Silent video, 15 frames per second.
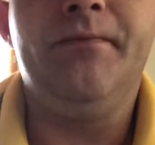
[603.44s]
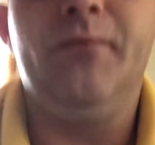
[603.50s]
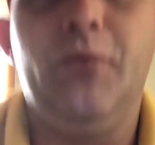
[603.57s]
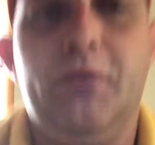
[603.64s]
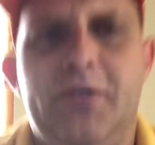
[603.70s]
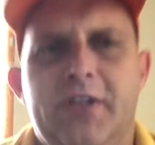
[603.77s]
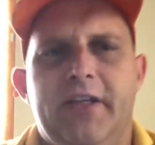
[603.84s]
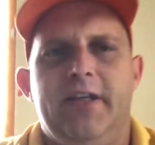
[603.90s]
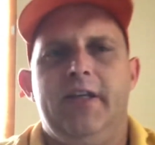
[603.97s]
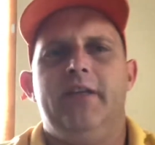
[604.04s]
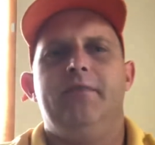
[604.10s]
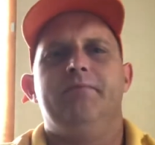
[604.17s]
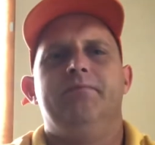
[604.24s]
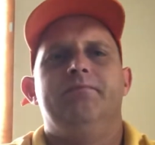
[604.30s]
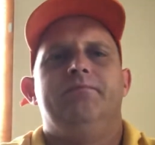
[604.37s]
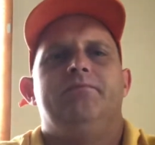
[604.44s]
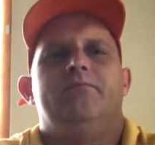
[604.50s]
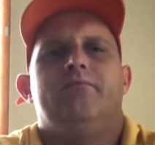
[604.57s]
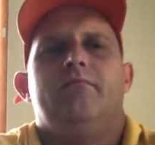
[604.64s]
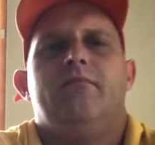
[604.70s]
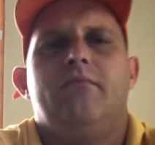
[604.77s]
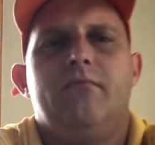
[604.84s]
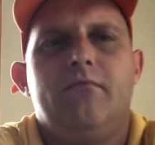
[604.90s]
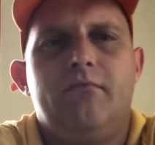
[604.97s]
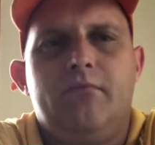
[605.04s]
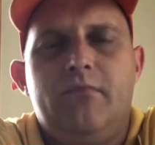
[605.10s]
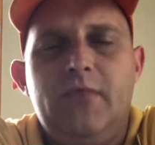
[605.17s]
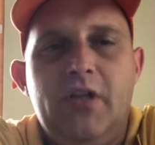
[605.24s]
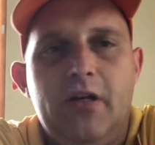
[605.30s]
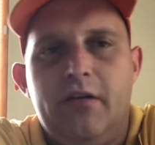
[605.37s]
will say,
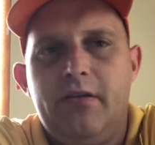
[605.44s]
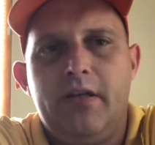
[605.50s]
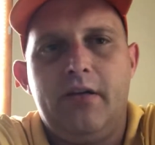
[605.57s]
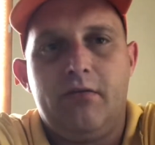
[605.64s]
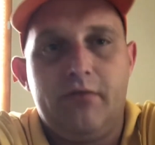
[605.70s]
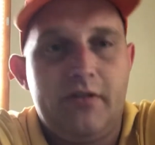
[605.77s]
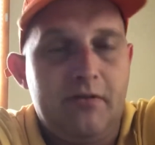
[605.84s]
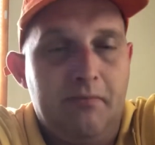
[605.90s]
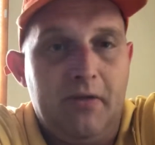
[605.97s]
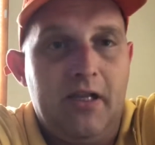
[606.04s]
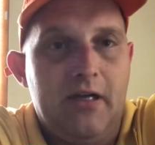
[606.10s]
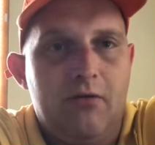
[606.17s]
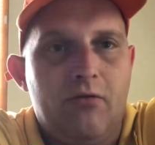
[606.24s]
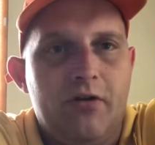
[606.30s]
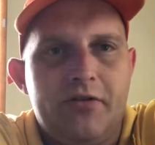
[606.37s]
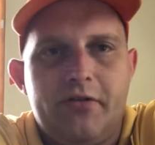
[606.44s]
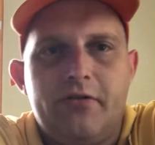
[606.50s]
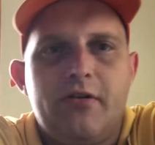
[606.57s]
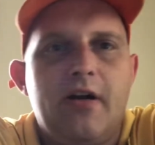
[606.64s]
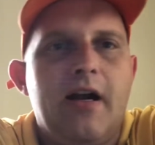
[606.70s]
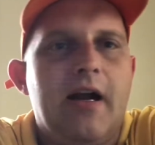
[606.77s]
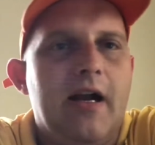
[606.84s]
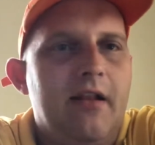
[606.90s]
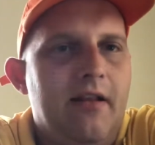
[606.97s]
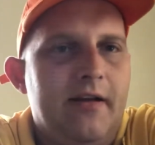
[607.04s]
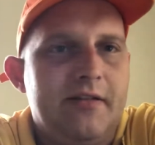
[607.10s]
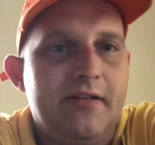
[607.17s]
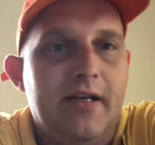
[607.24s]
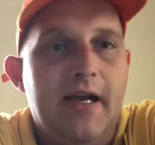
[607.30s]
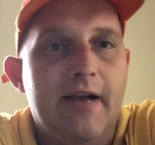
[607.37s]
they don't supply a washer and dryer. Like I
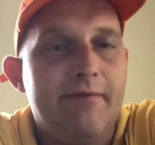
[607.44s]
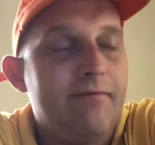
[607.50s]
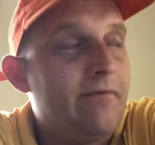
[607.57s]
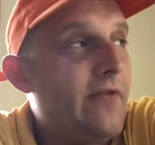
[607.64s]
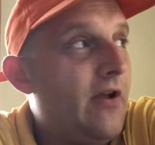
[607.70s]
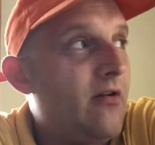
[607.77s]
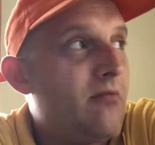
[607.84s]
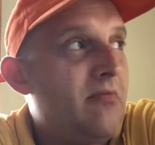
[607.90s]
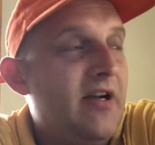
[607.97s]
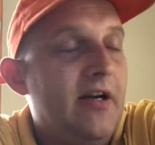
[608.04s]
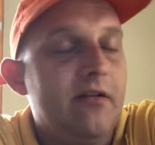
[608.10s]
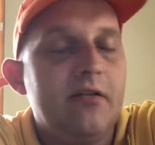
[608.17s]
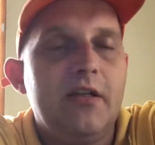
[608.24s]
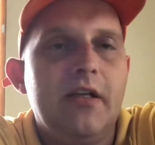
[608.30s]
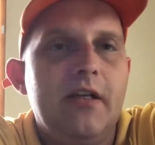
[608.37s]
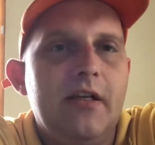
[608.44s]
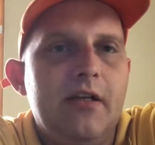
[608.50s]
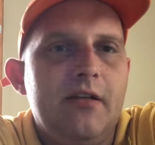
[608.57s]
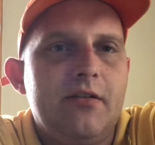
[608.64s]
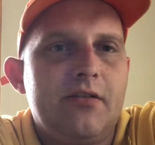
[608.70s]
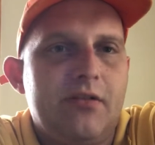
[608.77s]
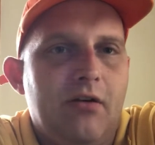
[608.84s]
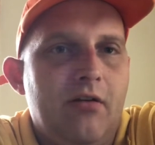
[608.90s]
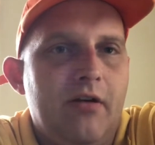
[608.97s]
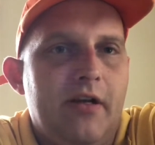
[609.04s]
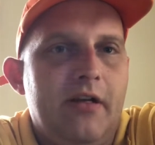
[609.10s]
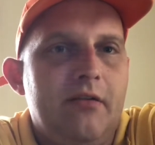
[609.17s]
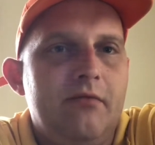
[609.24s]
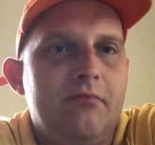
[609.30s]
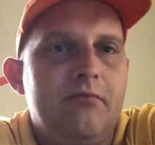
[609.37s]
say, I've thought about
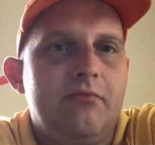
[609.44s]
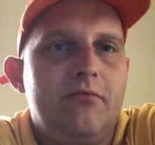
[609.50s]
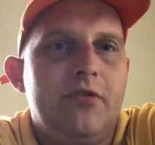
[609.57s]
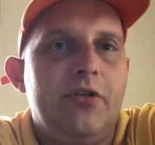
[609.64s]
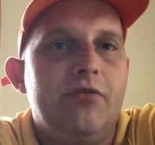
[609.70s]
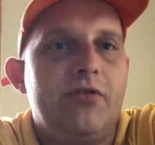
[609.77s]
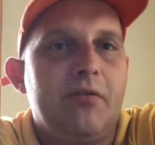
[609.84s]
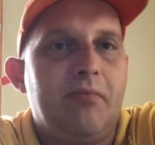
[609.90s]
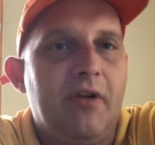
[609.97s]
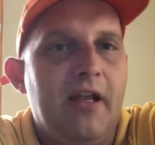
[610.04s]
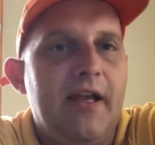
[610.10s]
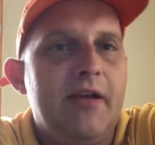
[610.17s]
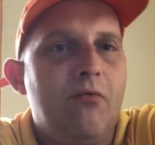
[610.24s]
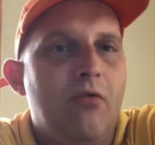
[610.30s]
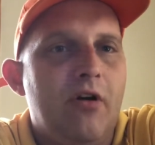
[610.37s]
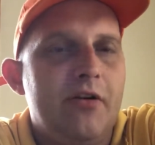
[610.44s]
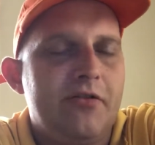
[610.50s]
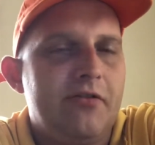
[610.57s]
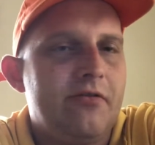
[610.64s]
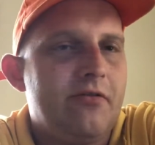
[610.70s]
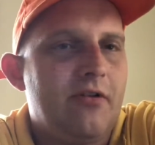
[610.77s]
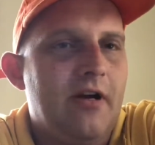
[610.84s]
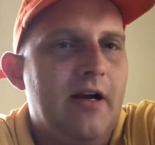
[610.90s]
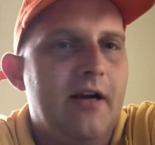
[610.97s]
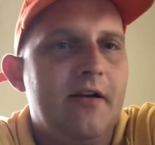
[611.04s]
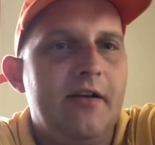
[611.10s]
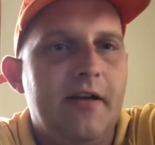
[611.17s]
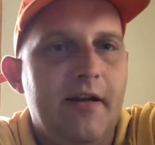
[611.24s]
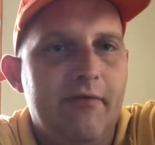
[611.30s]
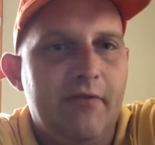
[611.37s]
starting to supply a washer and dryer
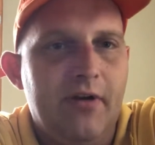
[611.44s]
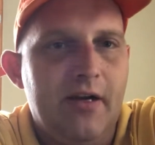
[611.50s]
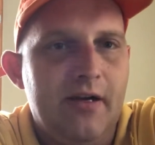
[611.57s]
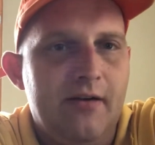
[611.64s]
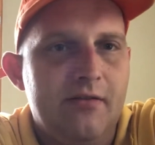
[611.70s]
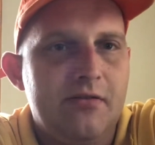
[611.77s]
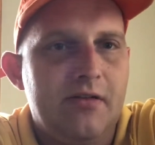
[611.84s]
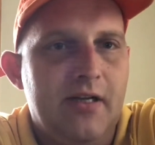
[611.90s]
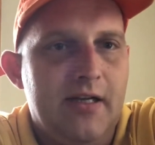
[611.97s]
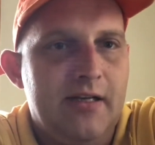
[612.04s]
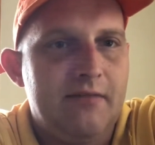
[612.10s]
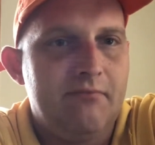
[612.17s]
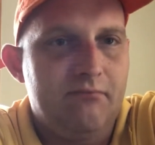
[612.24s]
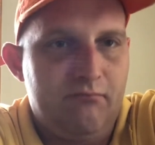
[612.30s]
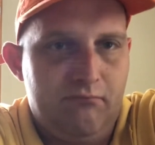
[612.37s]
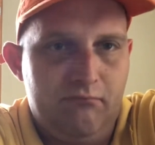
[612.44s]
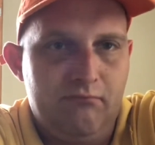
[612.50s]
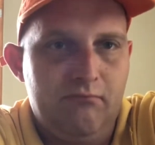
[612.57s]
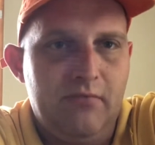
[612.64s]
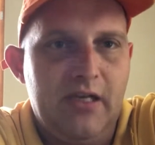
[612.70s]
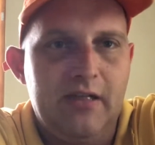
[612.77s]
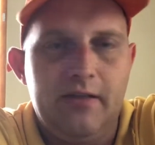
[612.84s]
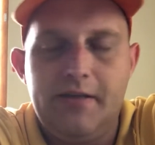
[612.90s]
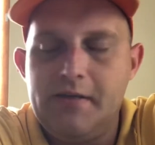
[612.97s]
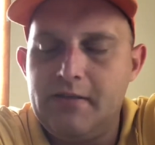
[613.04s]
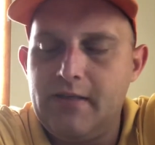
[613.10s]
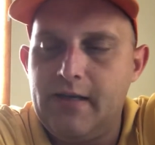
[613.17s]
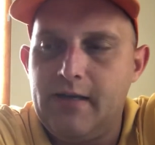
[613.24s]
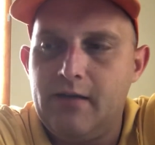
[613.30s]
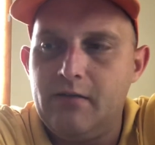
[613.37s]
in every house that I lease
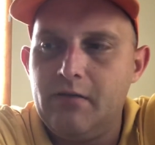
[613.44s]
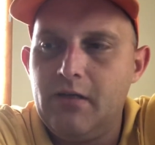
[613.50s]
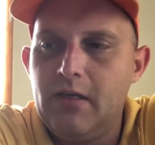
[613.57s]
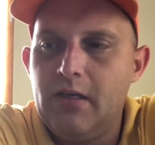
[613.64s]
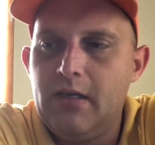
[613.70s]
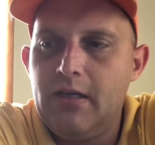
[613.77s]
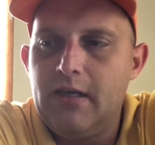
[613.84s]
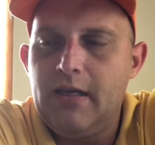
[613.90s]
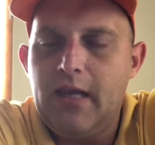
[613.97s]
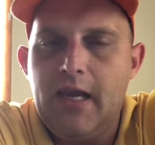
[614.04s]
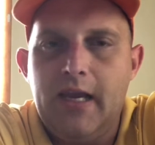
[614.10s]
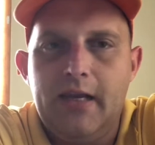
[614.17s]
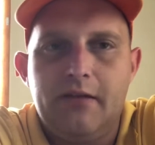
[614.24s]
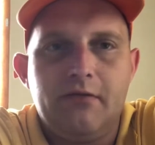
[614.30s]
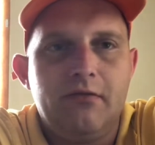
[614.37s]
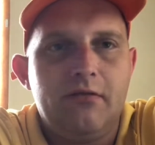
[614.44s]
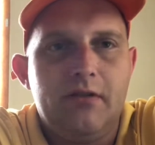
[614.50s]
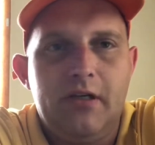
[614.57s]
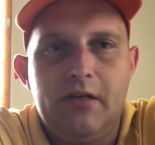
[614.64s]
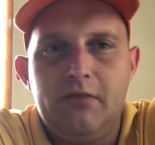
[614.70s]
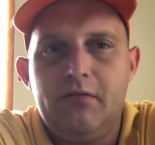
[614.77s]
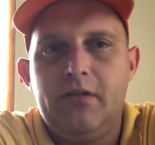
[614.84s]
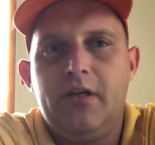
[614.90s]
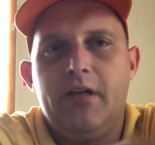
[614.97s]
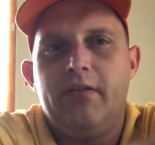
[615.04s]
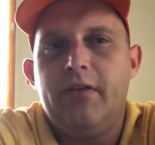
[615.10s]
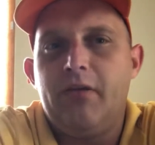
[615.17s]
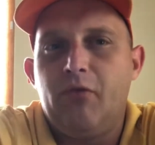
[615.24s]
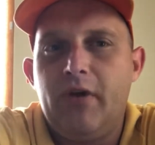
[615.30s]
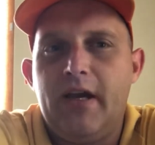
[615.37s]
out, and
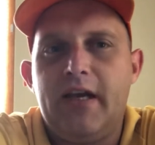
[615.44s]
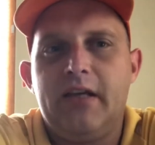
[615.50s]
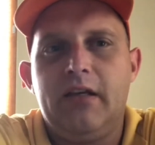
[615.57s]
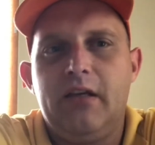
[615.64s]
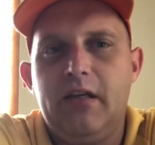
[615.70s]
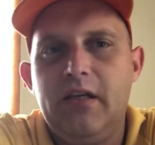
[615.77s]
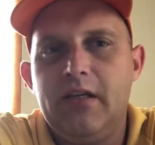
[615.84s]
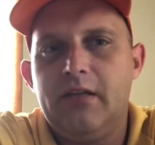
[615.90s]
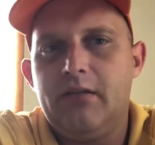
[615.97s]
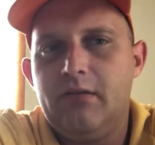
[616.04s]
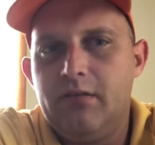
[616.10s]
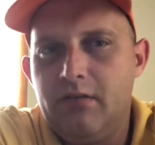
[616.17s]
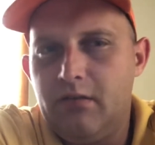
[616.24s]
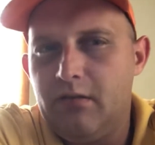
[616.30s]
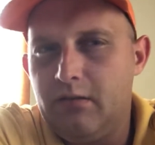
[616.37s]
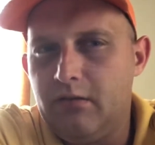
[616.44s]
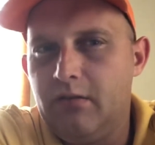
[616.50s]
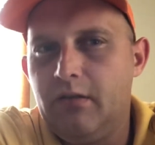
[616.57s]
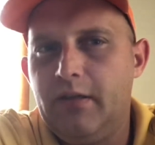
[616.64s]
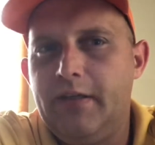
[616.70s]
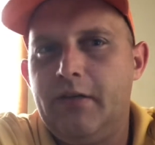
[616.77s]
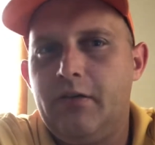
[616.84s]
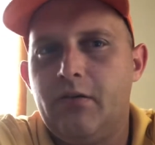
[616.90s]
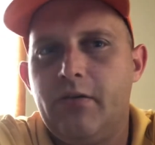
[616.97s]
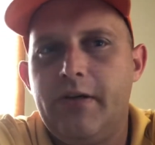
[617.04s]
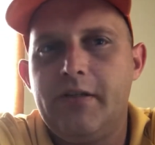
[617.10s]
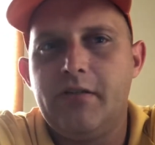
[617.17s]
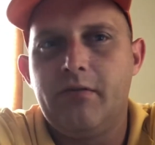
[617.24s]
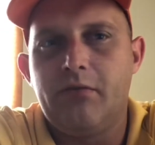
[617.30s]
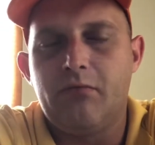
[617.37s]
that way I can get a little increase
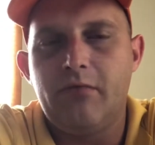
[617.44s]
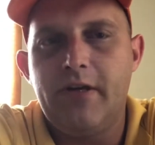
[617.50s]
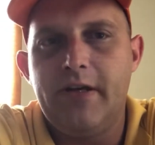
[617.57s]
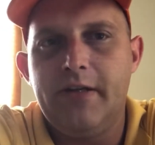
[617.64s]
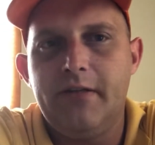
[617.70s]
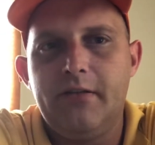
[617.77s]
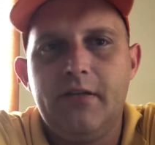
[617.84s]
on the rent,